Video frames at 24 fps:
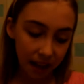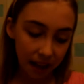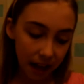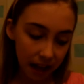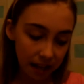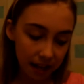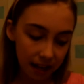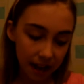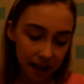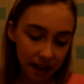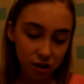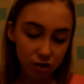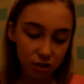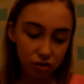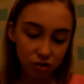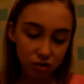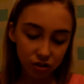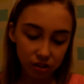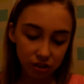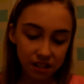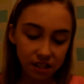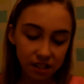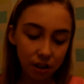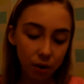and I
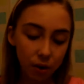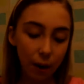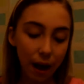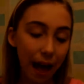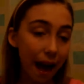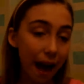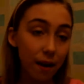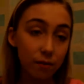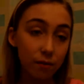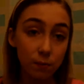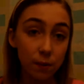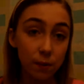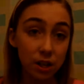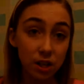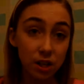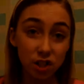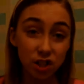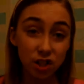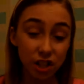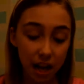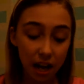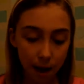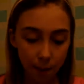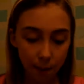usually don't have
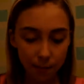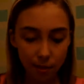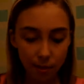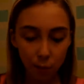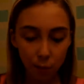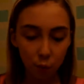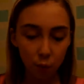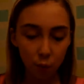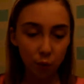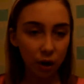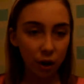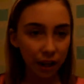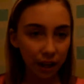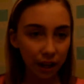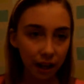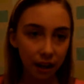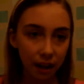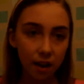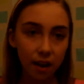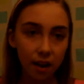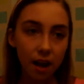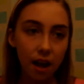much time in the morning,